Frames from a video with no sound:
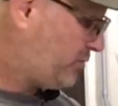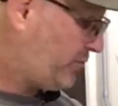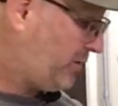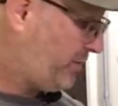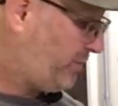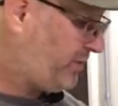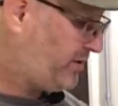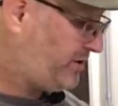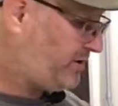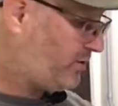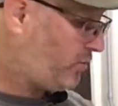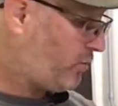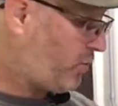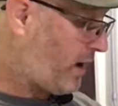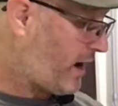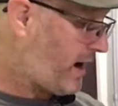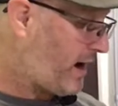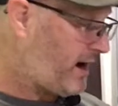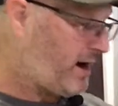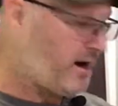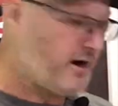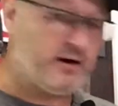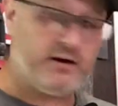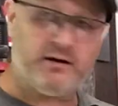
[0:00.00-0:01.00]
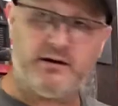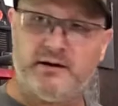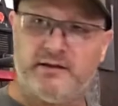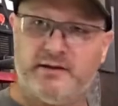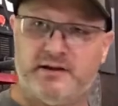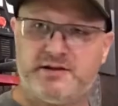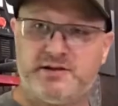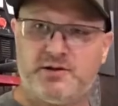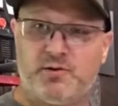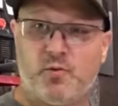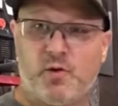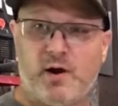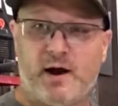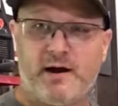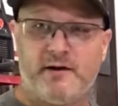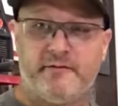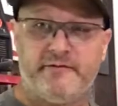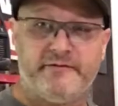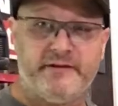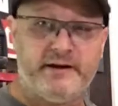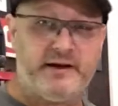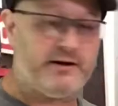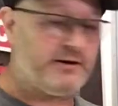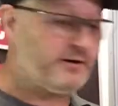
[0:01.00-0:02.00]
you put your wire, and that's your wire
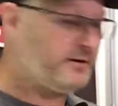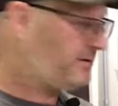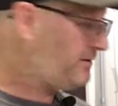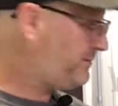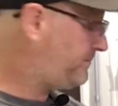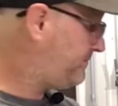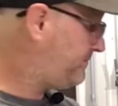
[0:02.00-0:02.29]
feeder.